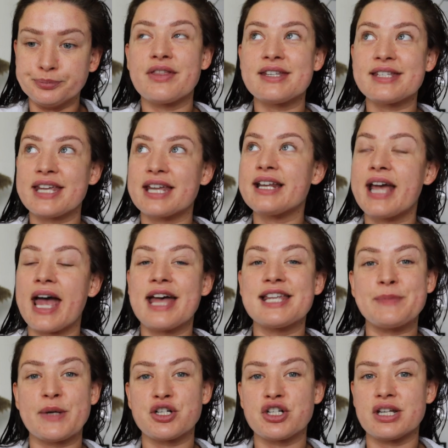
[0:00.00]
The skincare
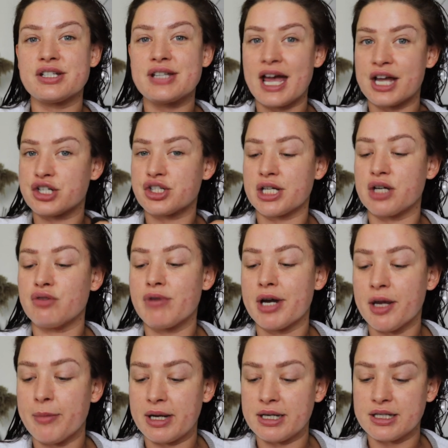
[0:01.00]
specialist, Ashley,
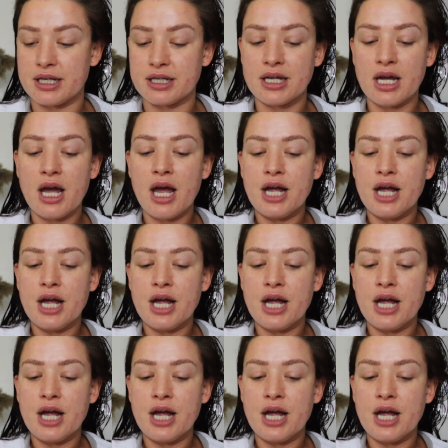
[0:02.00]
recommended